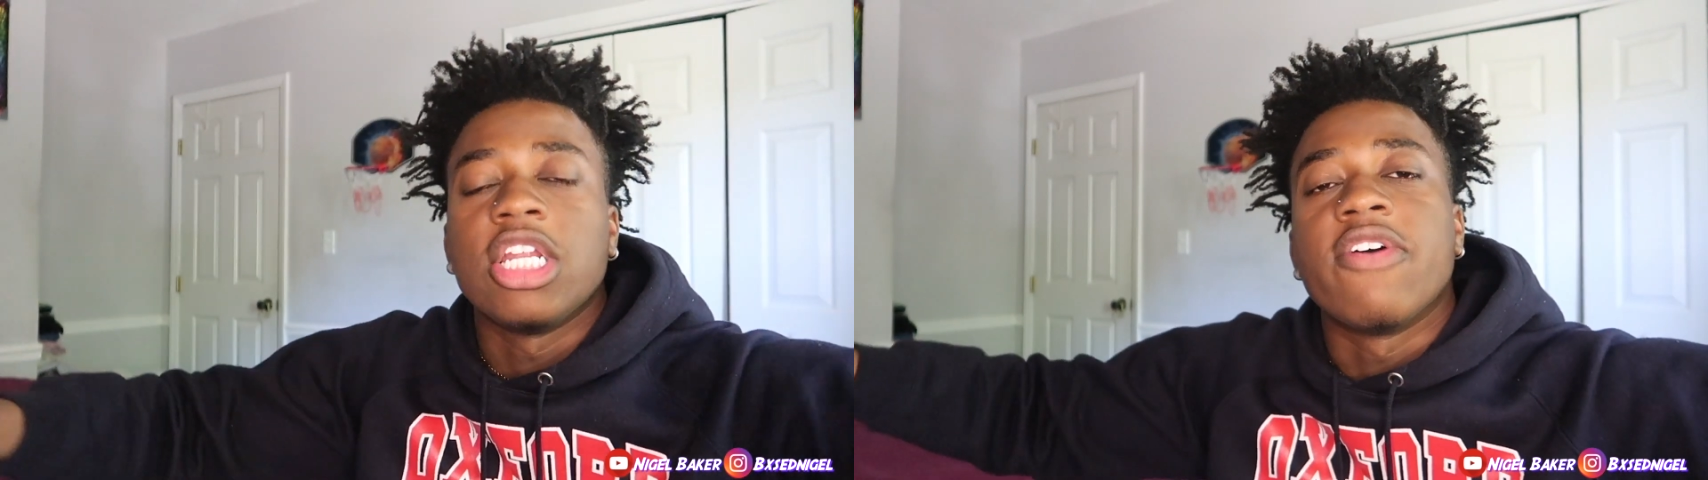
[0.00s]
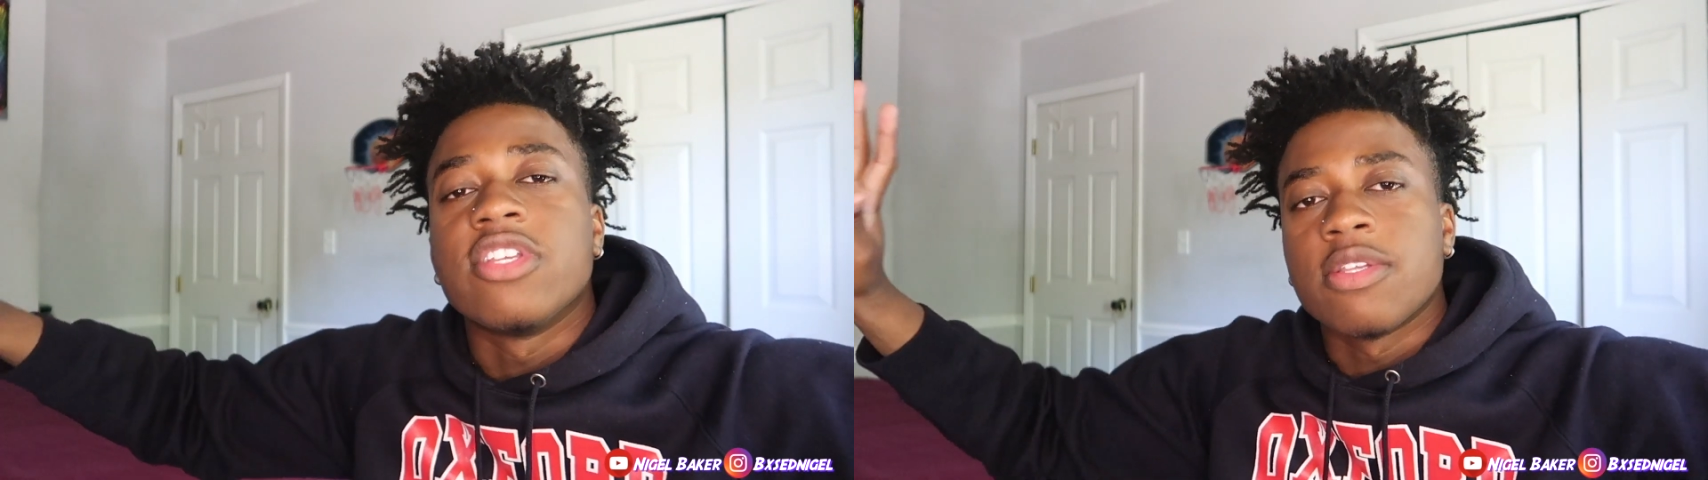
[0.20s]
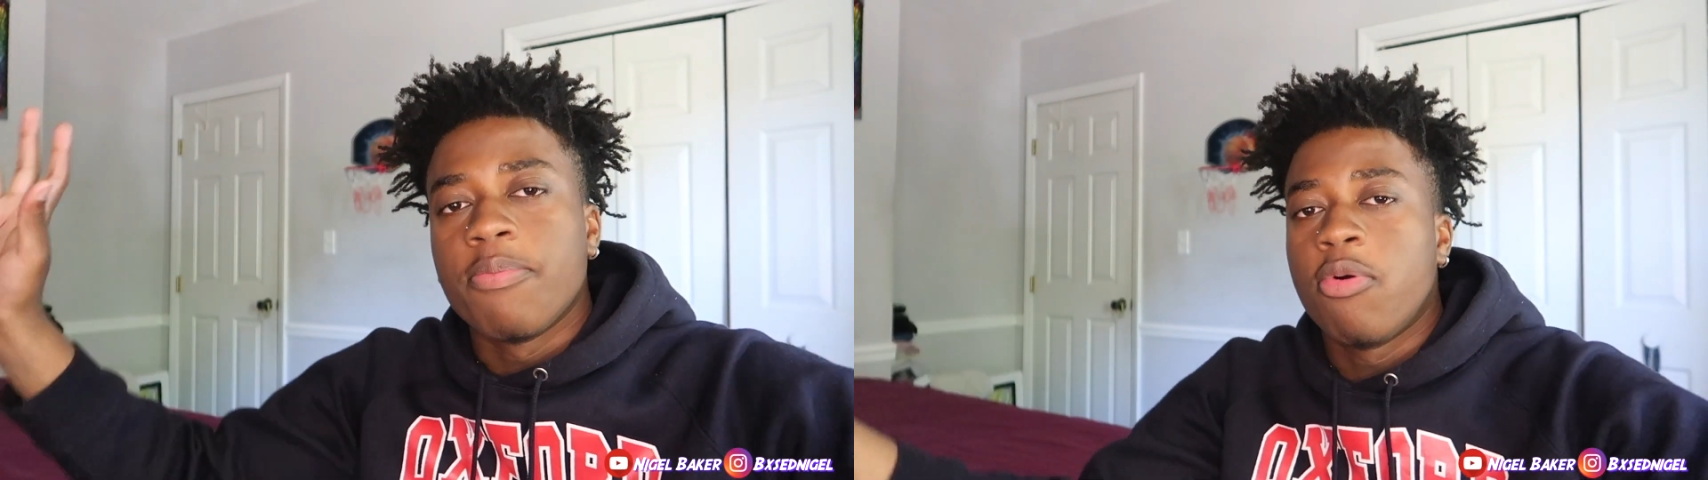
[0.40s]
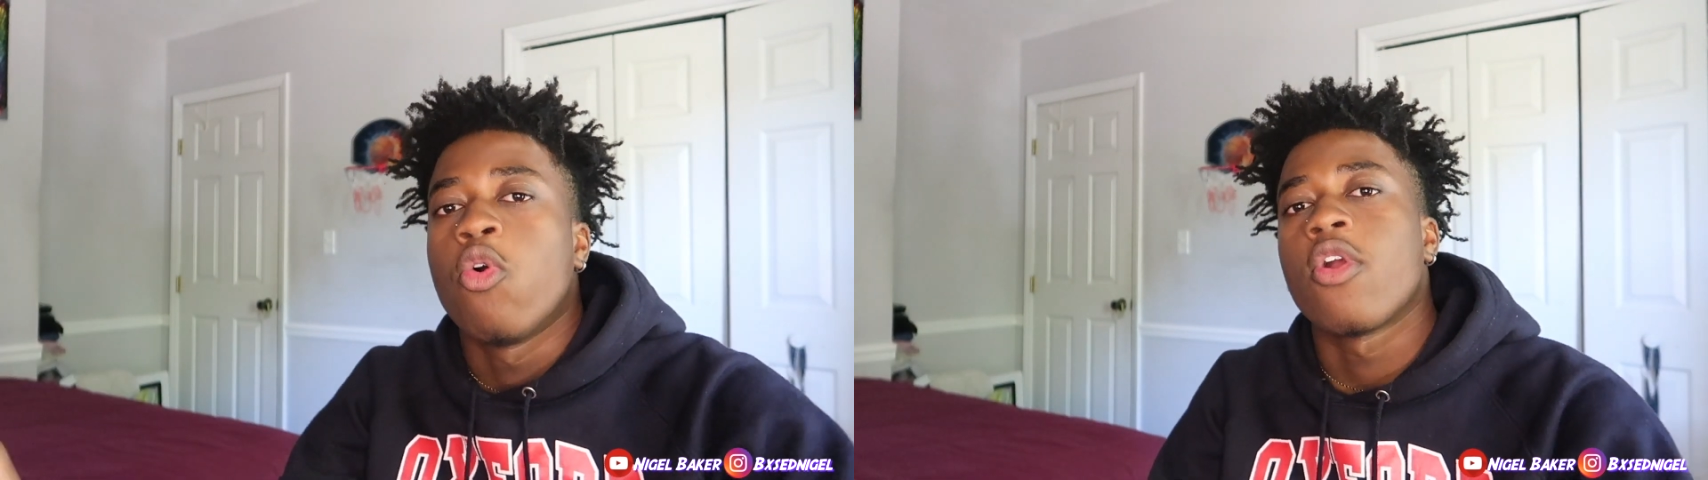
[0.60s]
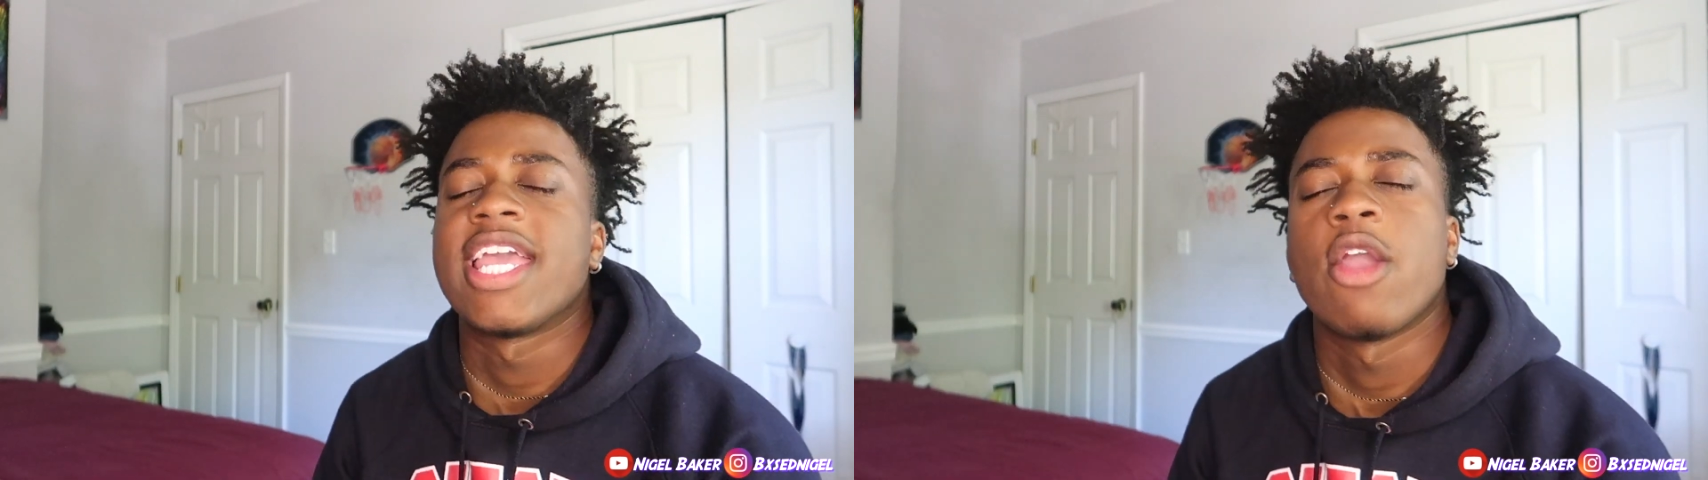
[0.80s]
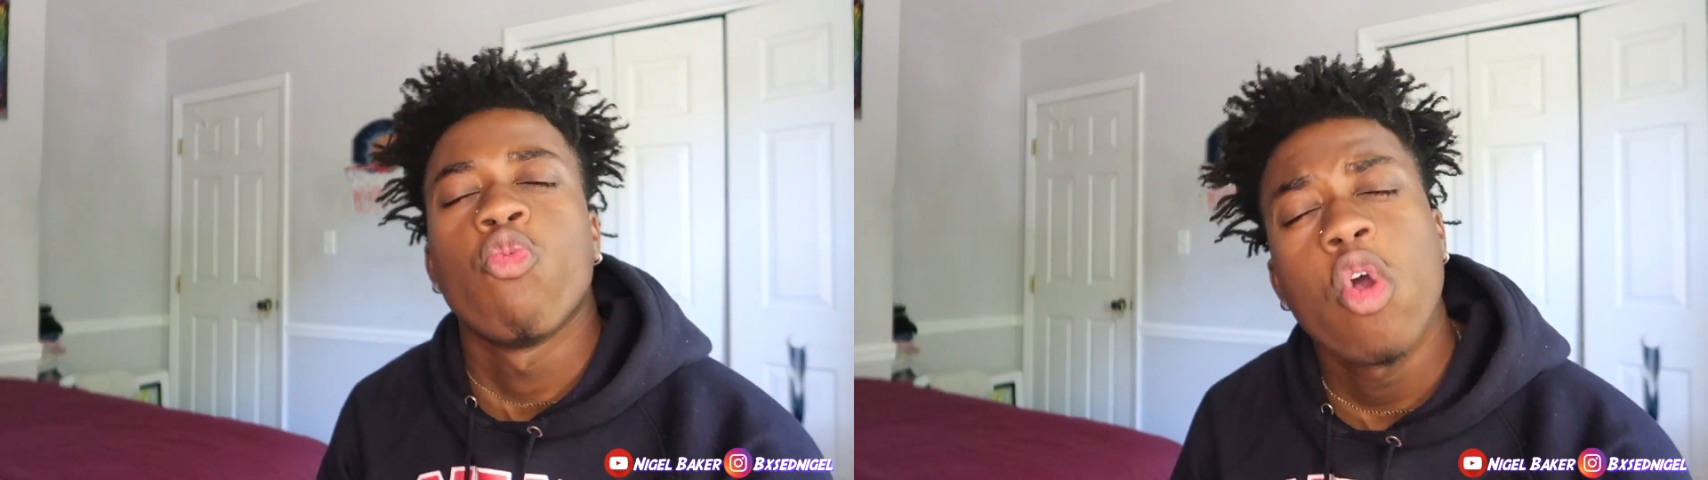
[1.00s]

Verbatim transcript: love and support. And